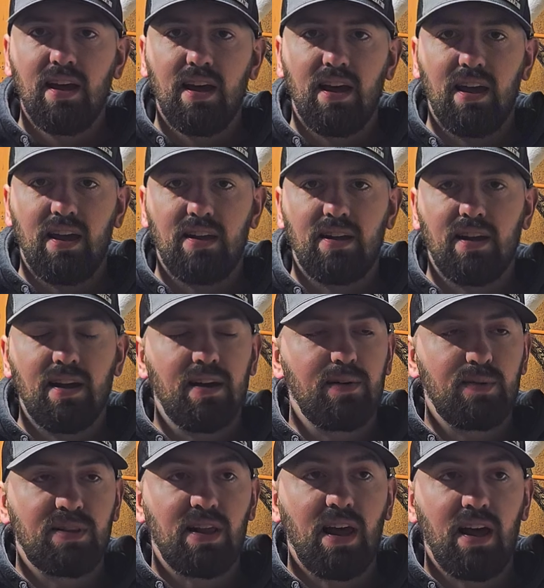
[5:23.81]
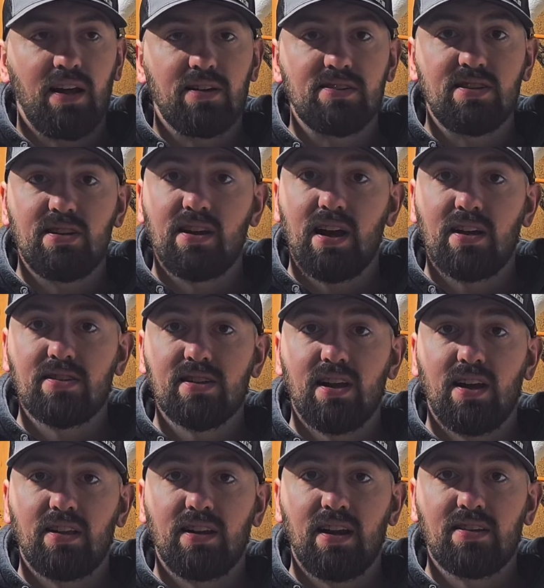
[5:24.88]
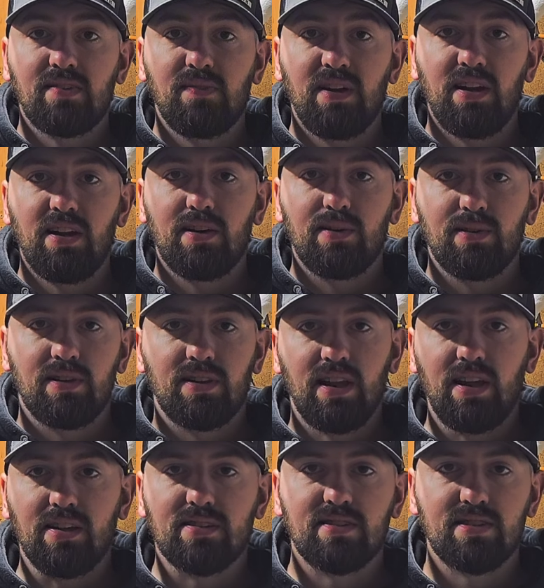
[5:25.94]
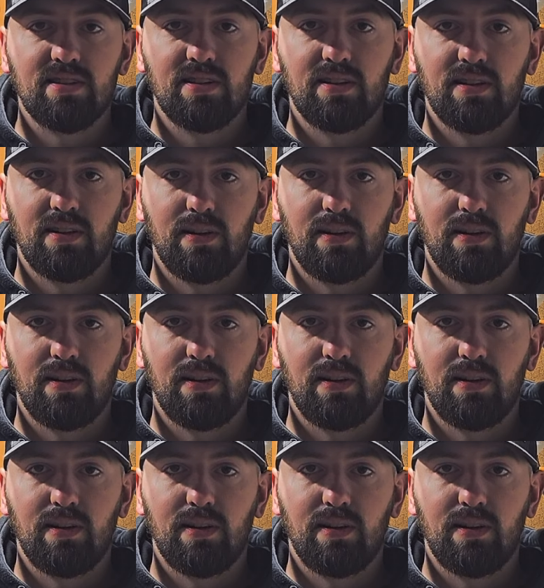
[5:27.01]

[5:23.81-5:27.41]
And uh, with that, I'll see you guys on the next video. Thanks.